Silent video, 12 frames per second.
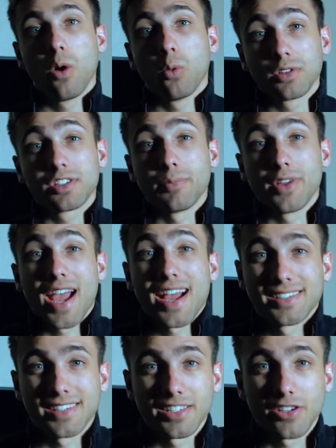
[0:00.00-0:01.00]
What's up you
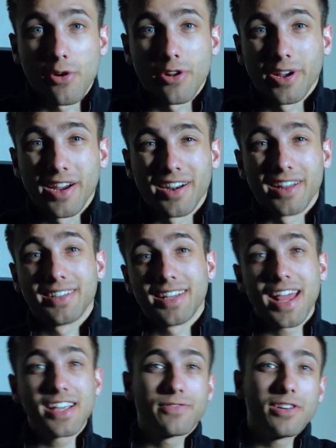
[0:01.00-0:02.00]
guys, it's Antonio here, and in
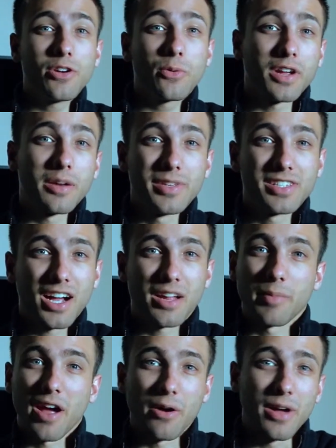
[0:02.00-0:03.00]
today's video we're going to be
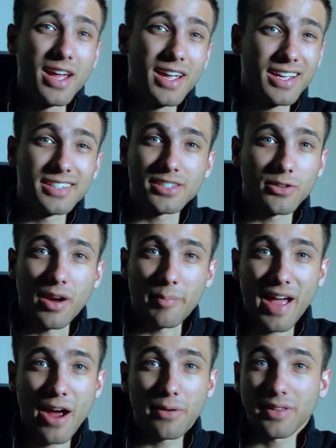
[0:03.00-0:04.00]
talking about Instagram
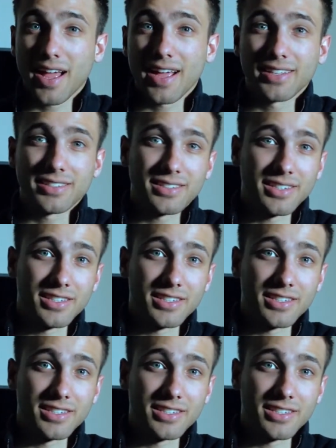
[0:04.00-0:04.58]
power likes,